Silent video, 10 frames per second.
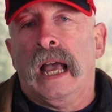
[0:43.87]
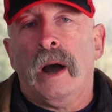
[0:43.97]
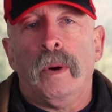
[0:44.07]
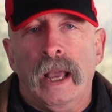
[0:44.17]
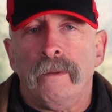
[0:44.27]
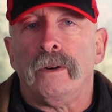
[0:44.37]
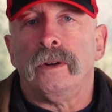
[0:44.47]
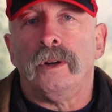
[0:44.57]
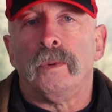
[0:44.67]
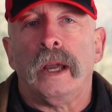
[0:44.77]

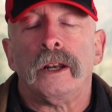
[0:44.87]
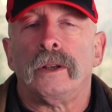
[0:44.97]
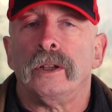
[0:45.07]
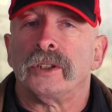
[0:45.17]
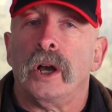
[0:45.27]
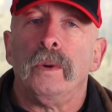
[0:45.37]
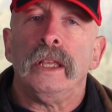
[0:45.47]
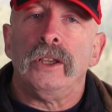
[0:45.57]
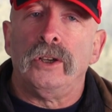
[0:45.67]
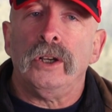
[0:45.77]
However, your reticle is
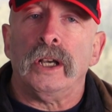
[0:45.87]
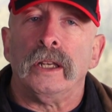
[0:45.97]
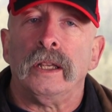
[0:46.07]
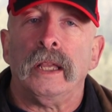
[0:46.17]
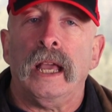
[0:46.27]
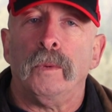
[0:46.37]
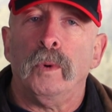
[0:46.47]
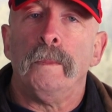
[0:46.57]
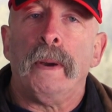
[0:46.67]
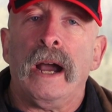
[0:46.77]
only good at
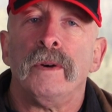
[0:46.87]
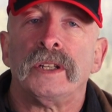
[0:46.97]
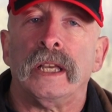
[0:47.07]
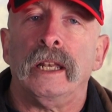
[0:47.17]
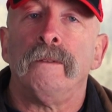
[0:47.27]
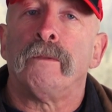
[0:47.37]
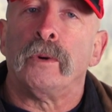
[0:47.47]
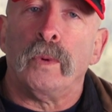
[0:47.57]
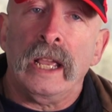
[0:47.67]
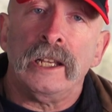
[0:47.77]
one power setting
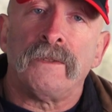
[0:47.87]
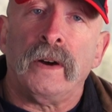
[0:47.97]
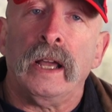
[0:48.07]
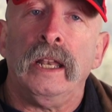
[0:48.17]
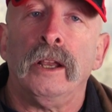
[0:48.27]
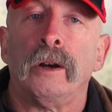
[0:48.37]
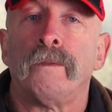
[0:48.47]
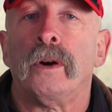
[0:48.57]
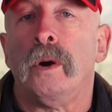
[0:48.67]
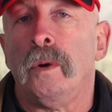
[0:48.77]
for range finding or
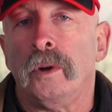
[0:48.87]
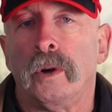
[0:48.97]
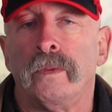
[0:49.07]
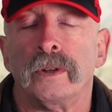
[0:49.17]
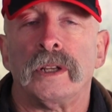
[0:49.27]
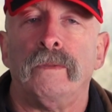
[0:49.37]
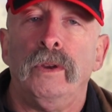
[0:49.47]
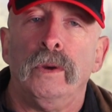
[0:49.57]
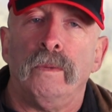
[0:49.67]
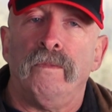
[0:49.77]
for holdovers. If
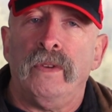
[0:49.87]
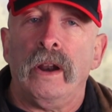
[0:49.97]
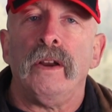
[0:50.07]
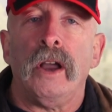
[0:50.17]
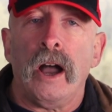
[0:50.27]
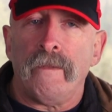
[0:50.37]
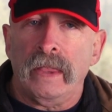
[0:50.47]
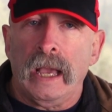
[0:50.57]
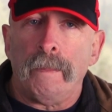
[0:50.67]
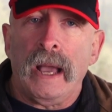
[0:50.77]
you vary off
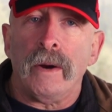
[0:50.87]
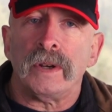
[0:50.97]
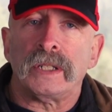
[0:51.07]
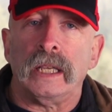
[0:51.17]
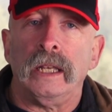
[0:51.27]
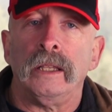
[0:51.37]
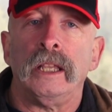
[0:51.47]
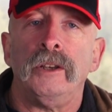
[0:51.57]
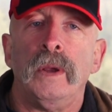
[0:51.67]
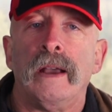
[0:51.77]
of that power setting,
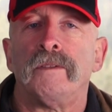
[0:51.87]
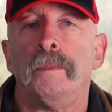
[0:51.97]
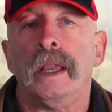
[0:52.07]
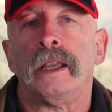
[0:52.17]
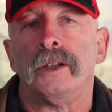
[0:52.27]
then you have to make